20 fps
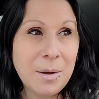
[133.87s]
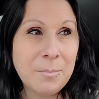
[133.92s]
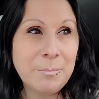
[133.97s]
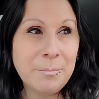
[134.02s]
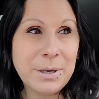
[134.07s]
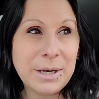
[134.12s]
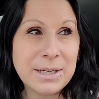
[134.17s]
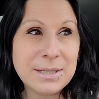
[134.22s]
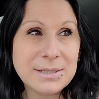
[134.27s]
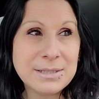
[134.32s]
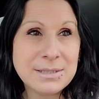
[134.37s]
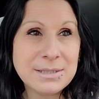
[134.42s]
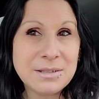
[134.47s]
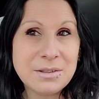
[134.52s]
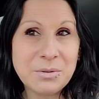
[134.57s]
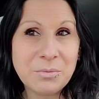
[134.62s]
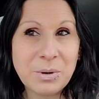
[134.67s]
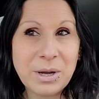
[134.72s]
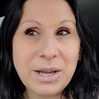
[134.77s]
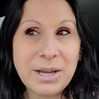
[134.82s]
But
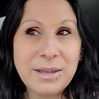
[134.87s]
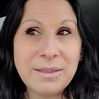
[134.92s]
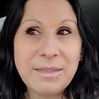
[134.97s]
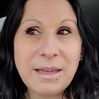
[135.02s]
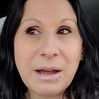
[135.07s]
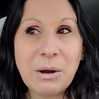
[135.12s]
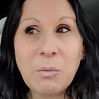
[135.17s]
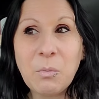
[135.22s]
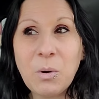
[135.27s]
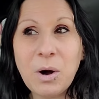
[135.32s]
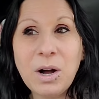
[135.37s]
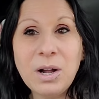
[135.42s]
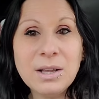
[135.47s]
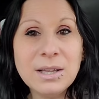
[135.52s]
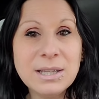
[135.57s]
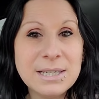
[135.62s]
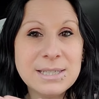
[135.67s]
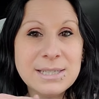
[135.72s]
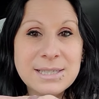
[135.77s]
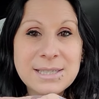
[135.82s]
the way that wall
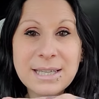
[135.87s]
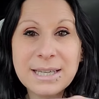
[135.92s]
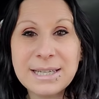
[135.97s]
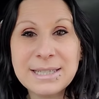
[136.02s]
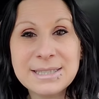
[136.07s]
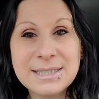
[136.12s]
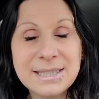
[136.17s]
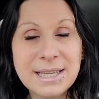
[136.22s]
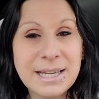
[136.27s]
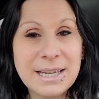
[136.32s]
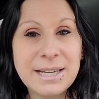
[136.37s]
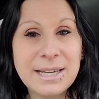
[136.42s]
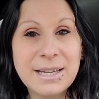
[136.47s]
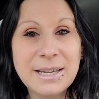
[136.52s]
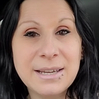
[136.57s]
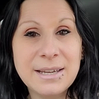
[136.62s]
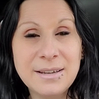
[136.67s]
is, like it's like